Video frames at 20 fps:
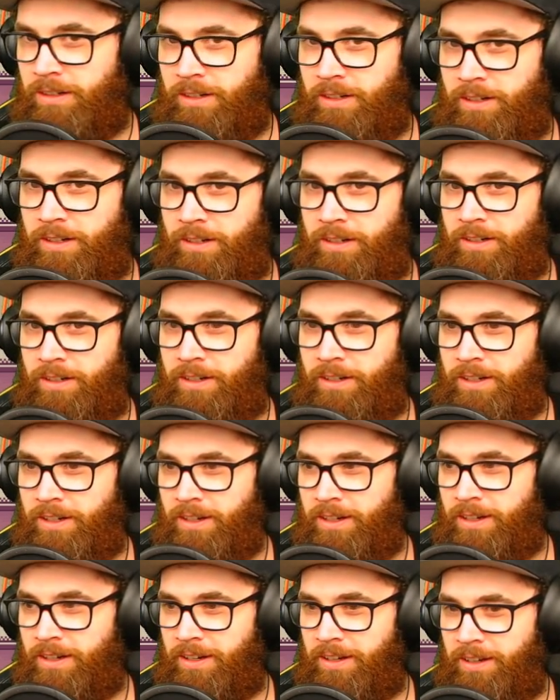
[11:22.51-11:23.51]

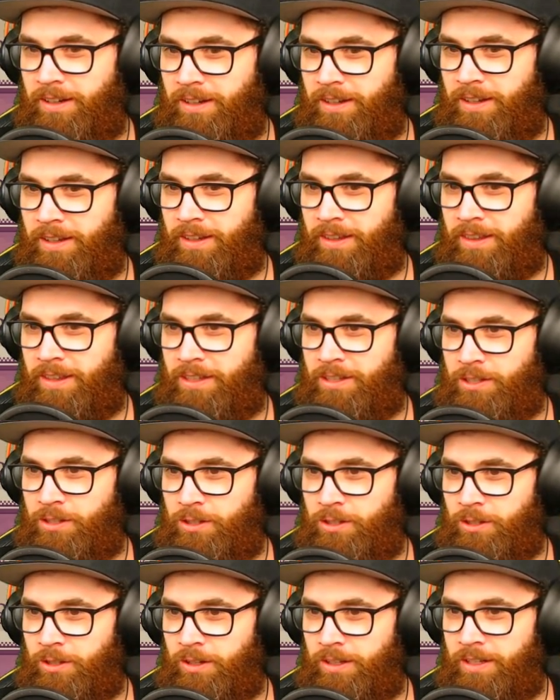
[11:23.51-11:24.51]
Okay. Yeah, this is
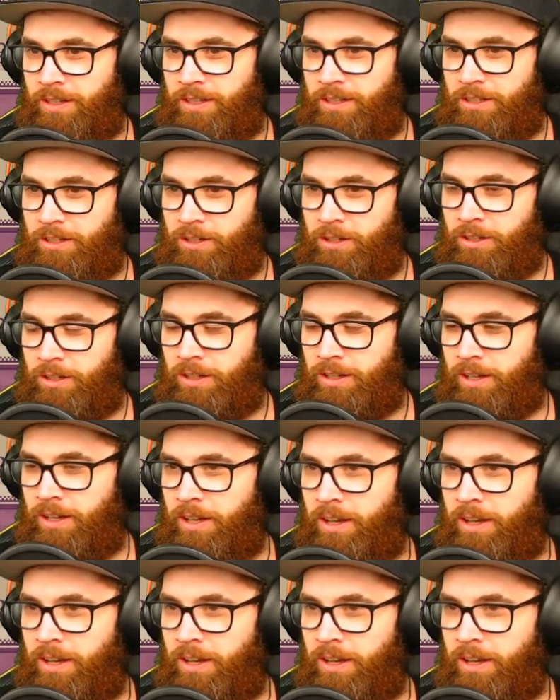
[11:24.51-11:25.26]
good. This is good.